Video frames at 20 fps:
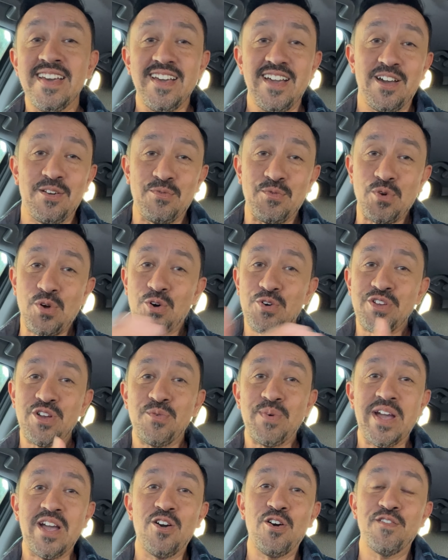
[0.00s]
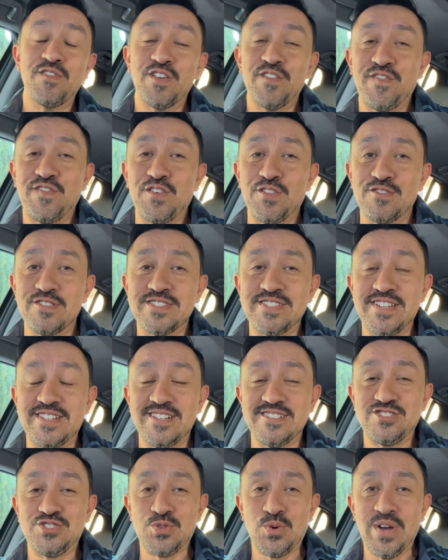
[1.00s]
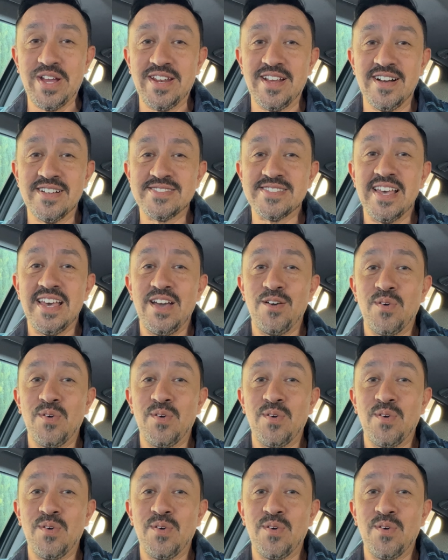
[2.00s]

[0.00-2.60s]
and roll your way over to Fullerton to join us